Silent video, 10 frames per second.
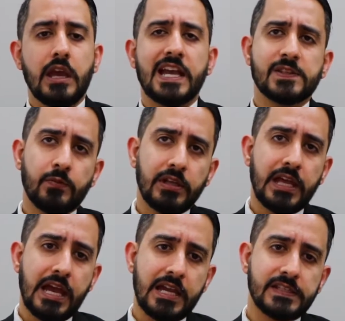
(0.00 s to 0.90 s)
as
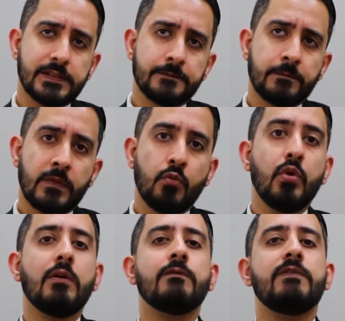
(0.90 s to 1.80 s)
well as
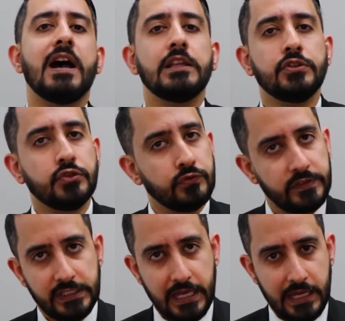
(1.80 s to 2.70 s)
what value do
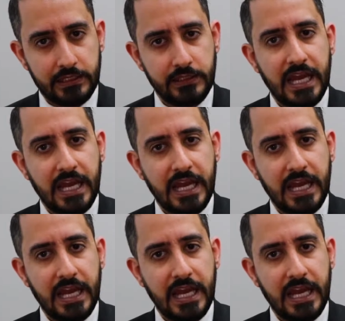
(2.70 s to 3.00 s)
we add?